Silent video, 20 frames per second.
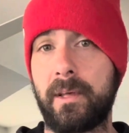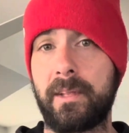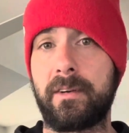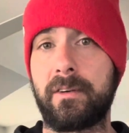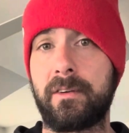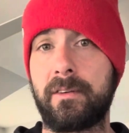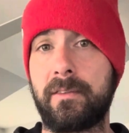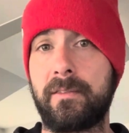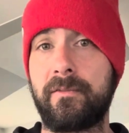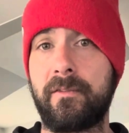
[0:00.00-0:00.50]

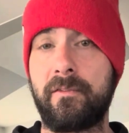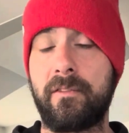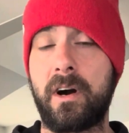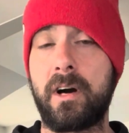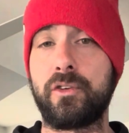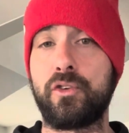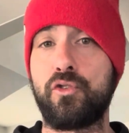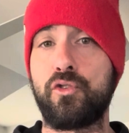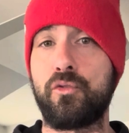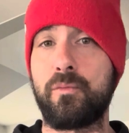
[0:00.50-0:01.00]
under
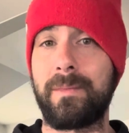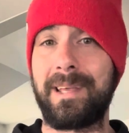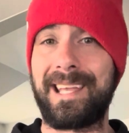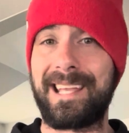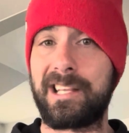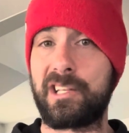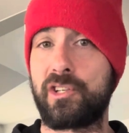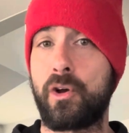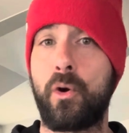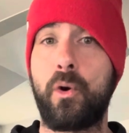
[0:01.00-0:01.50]
volume
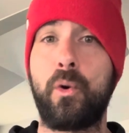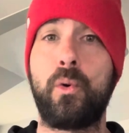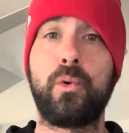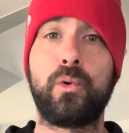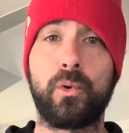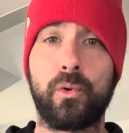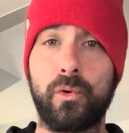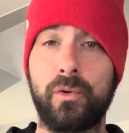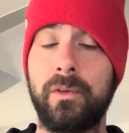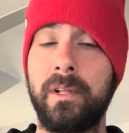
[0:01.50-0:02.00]
in
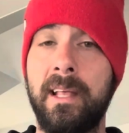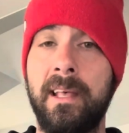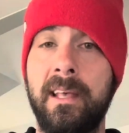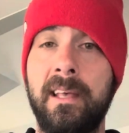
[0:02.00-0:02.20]
total.